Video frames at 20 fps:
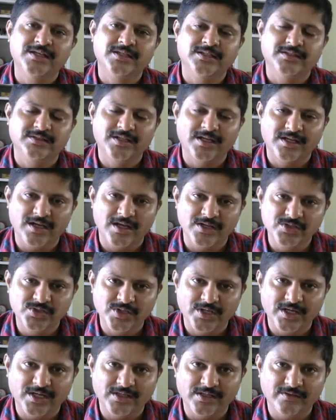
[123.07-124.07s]
the
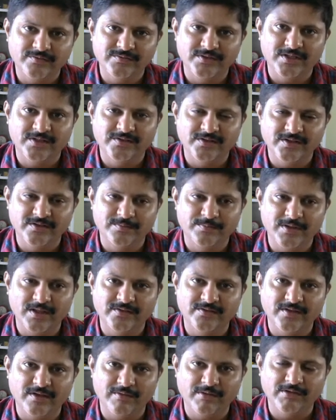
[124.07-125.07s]
conjugate of that 6
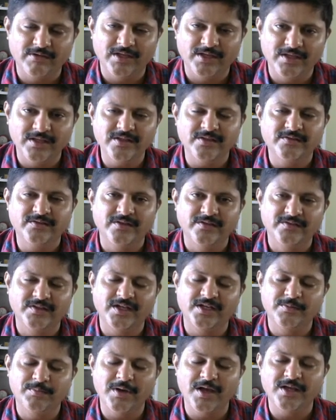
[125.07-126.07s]
plus 7i is z
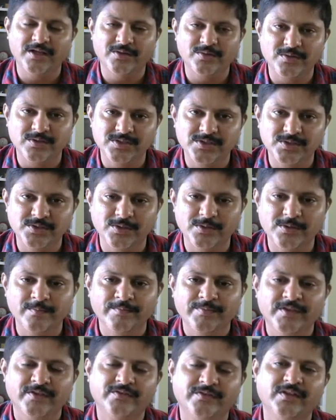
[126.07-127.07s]
bar equals to
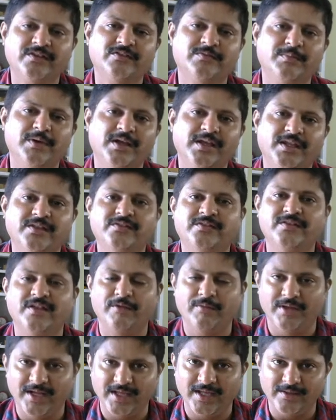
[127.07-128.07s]
6 minus
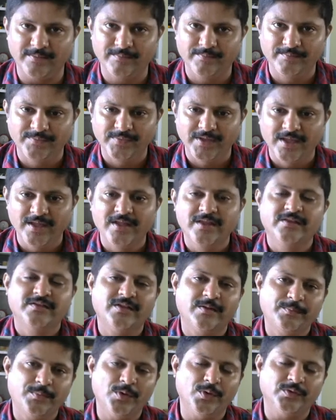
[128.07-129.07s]
7i.
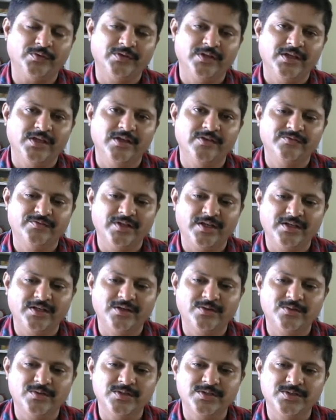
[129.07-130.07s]
Suppose if z
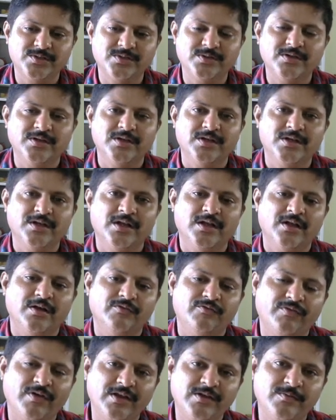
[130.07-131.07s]
equals to
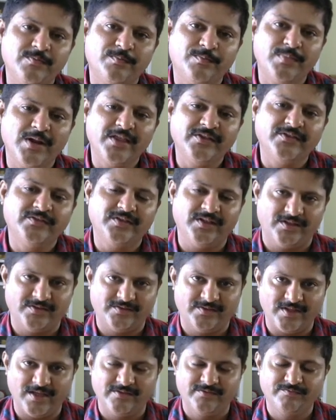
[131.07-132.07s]
5 plus
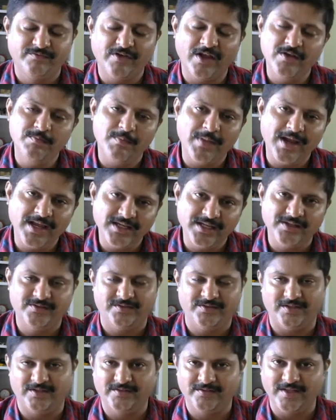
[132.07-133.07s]
6i, 5 minus
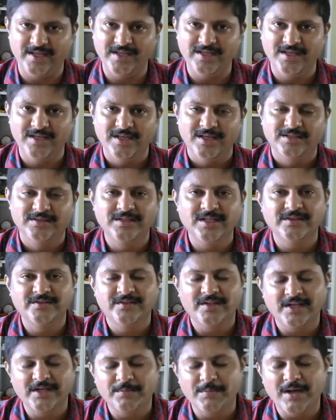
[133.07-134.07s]
6i, then
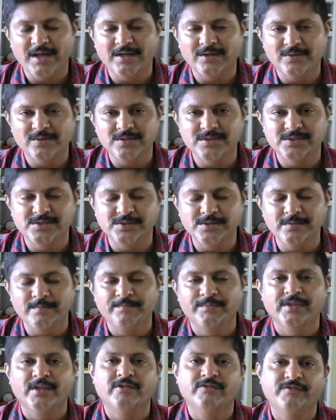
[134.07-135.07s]
z bar equals to
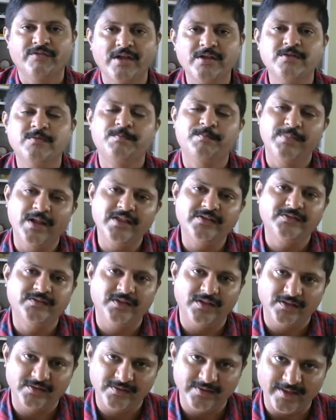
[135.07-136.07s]
5 plus
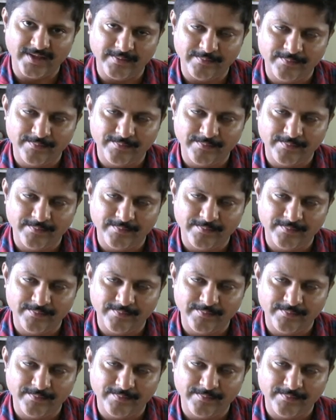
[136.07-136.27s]
6i.